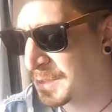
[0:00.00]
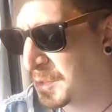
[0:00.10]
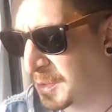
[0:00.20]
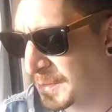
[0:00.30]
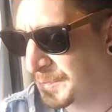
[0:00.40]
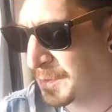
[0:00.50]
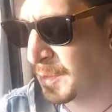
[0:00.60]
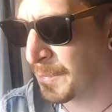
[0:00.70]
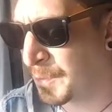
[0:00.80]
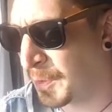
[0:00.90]
Donna,
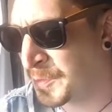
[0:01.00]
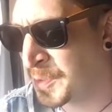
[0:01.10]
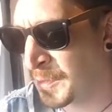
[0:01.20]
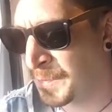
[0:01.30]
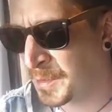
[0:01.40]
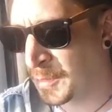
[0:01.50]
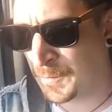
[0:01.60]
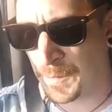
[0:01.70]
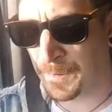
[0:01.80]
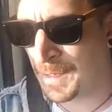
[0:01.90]
of Conjo
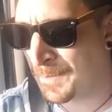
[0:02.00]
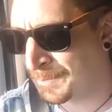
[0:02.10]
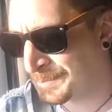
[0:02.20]
Photography fame.